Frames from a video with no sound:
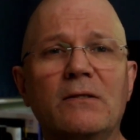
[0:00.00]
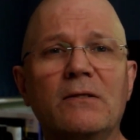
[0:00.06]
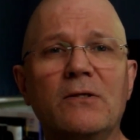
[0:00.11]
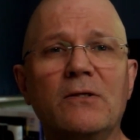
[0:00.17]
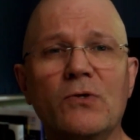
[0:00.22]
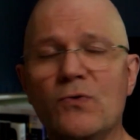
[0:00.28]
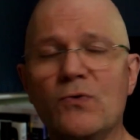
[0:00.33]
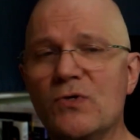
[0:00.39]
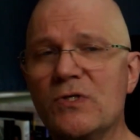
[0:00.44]

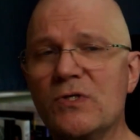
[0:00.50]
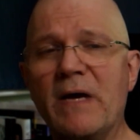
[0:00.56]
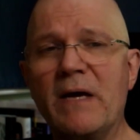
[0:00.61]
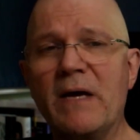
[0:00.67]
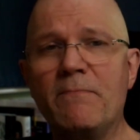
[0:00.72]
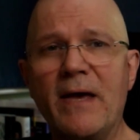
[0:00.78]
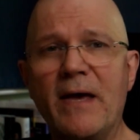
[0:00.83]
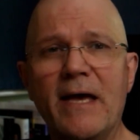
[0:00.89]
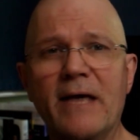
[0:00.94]
use in my
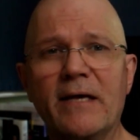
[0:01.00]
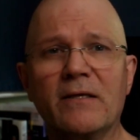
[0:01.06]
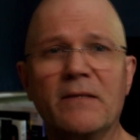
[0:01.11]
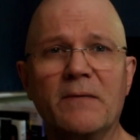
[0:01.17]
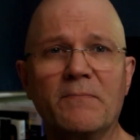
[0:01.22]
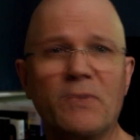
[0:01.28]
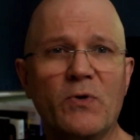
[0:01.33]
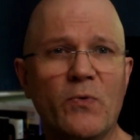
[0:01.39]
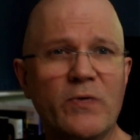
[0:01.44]
bag that
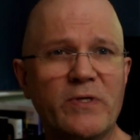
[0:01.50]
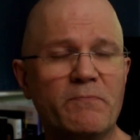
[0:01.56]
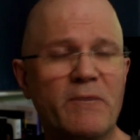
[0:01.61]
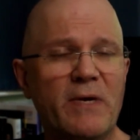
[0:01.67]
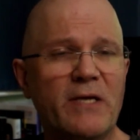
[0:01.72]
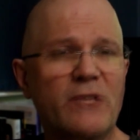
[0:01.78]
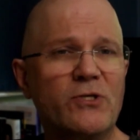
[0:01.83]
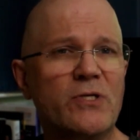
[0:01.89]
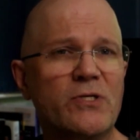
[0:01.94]
I'm going to
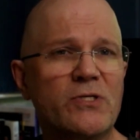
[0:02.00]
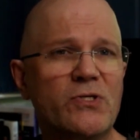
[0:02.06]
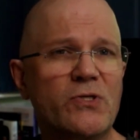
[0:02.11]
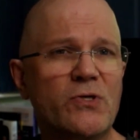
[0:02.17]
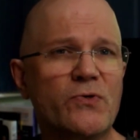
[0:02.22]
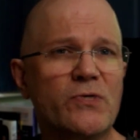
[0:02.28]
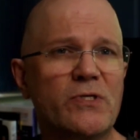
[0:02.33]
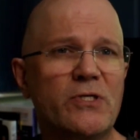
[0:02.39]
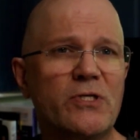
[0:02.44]
mention as
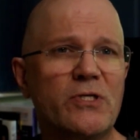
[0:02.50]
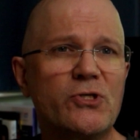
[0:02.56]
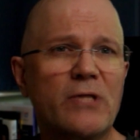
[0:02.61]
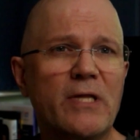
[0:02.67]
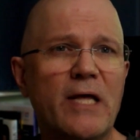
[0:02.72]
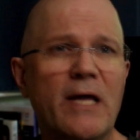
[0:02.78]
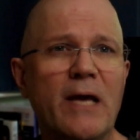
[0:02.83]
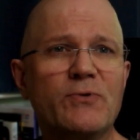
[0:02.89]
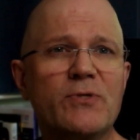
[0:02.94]
those
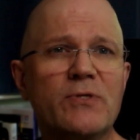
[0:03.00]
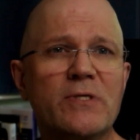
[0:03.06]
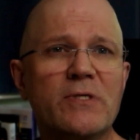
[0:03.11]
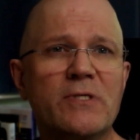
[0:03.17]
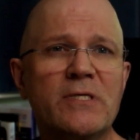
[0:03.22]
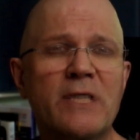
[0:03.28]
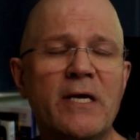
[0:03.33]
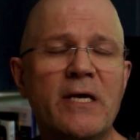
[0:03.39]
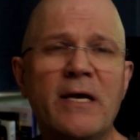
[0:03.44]
additional
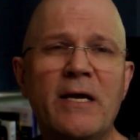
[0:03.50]
options.